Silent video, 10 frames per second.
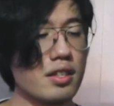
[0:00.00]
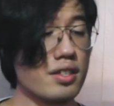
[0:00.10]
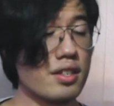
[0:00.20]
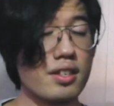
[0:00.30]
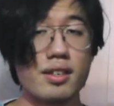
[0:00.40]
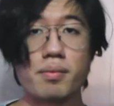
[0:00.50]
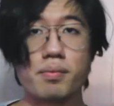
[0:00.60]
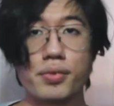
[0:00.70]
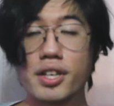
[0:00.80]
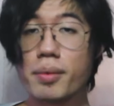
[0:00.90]
He's a
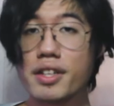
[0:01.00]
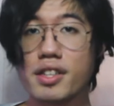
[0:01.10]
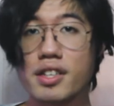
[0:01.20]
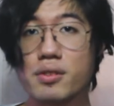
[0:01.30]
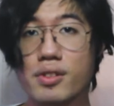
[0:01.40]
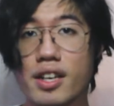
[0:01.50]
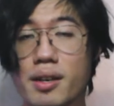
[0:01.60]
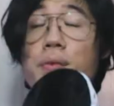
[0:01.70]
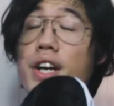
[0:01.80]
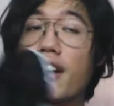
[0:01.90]
pretty big deal
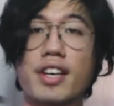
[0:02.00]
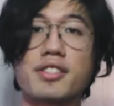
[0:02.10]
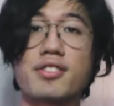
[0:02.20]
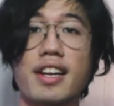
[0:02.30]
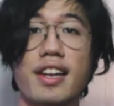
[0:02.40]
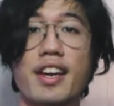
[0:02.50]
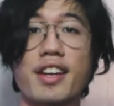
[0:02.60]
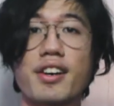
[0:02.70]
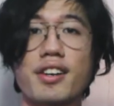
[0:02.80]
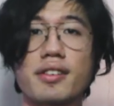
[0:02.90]
there, but I'll get to that
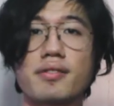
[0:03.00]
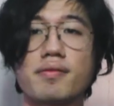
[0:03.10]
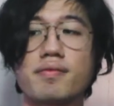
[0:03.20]
later on.